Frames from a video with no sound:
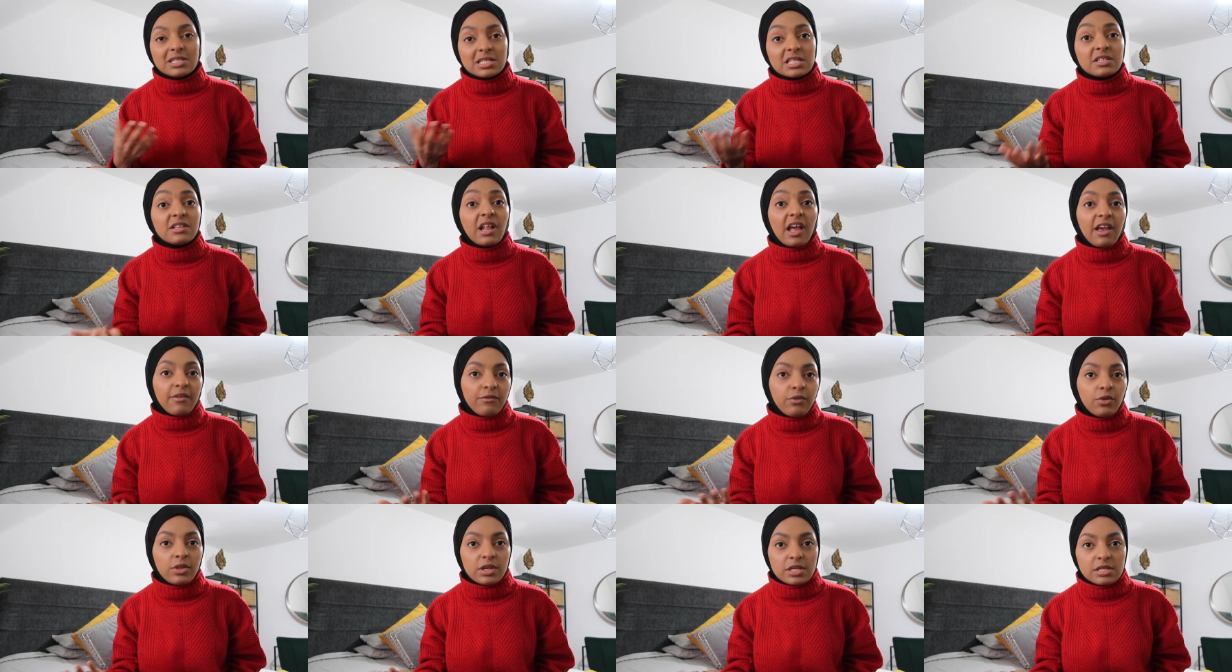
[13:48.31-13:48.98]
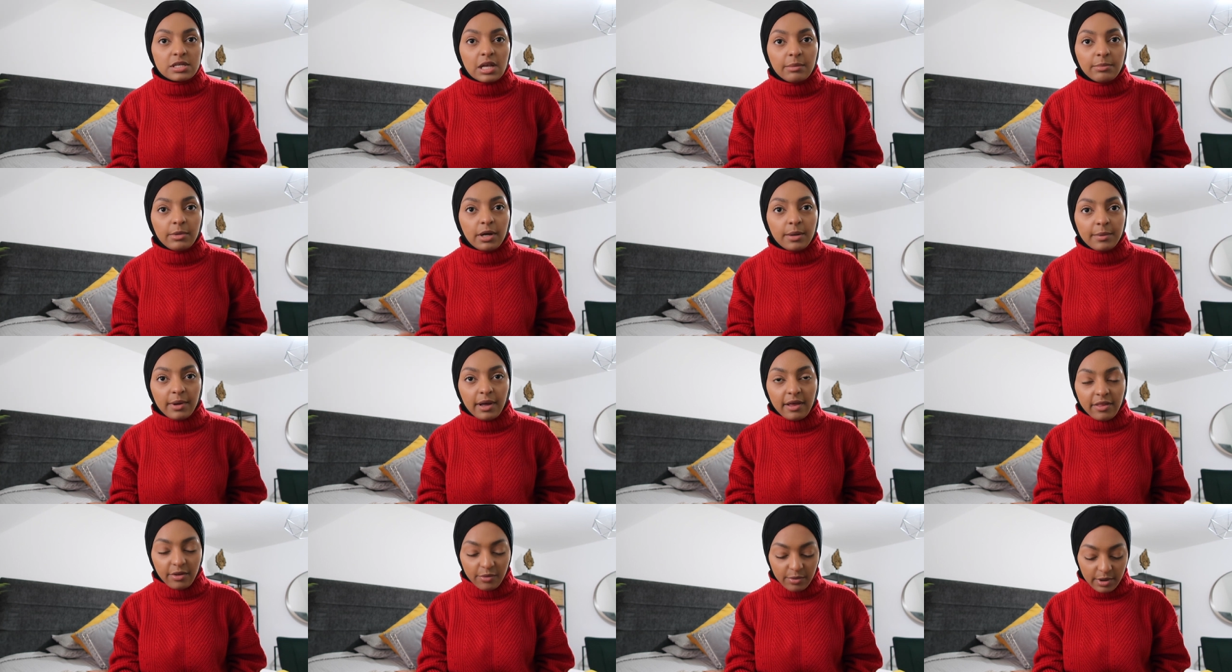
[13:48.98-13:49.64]
This is like for the summer,
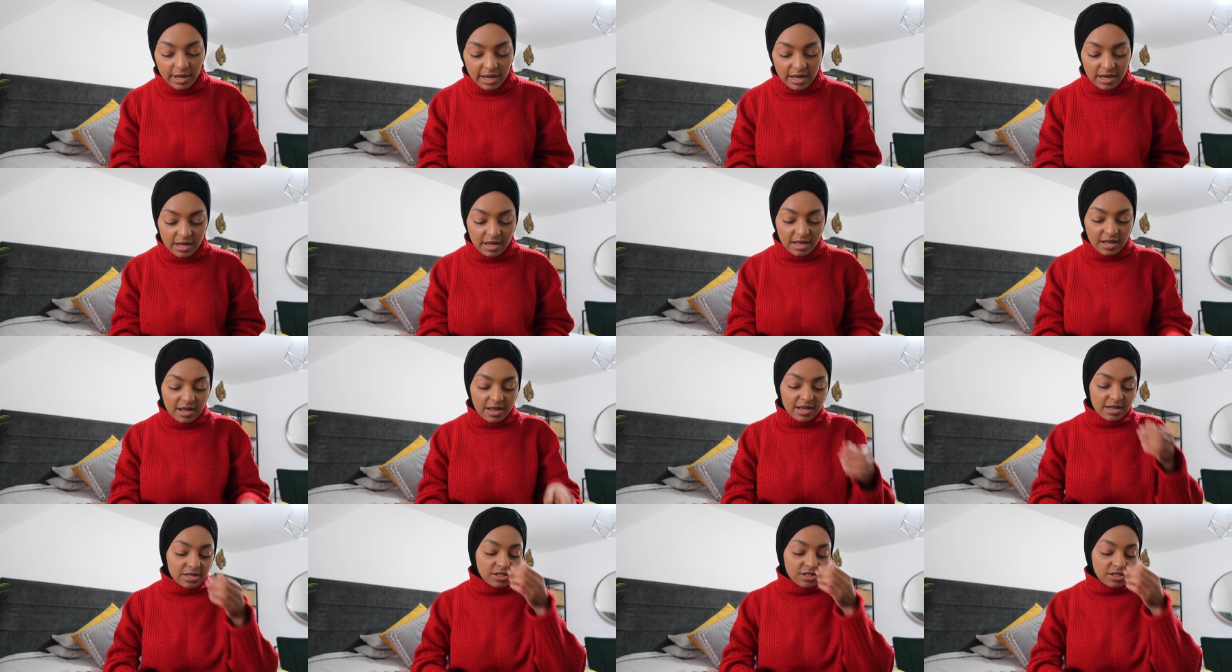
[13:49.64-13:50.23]
by the way.